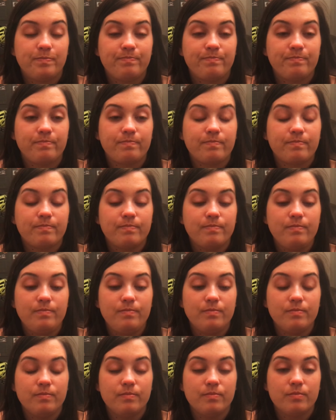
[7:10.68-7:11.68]

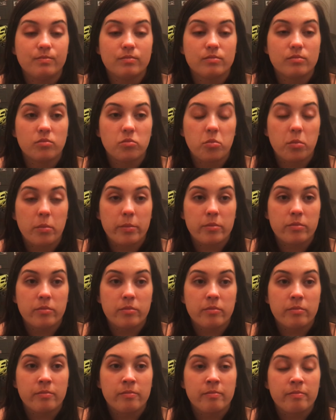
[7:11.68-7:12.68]

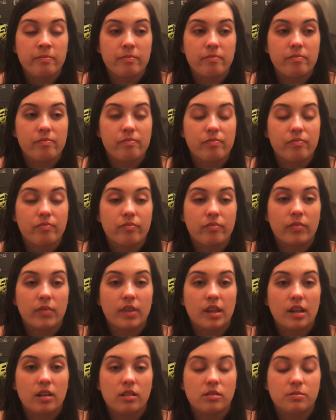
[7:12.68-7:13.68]

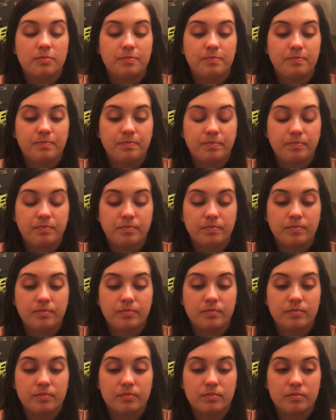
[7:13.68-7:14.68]

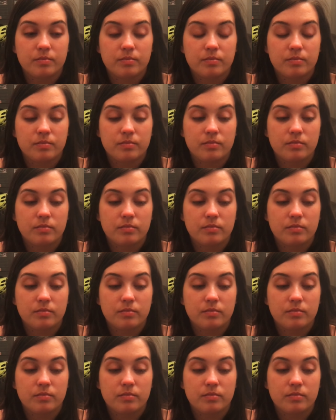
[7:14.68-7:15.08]
Nobody speaks.